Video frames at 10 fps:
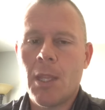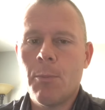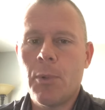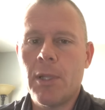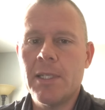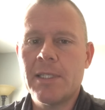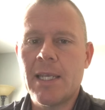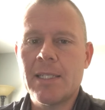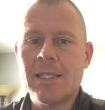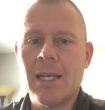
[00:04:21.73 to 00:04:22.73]
please
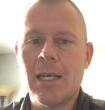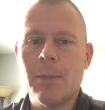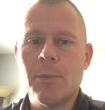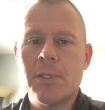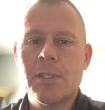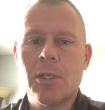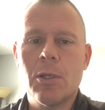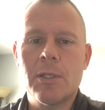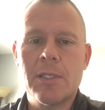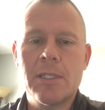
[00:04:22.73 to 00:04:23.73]
take time
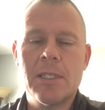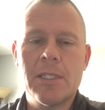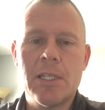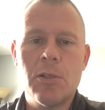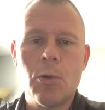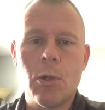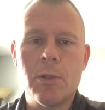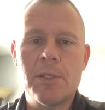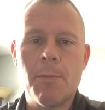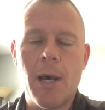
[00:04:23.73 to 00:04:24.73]
to continue going on
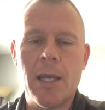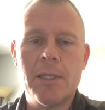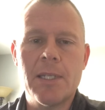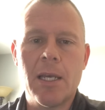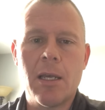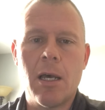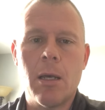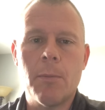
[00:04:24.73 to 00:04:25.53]
to myon.com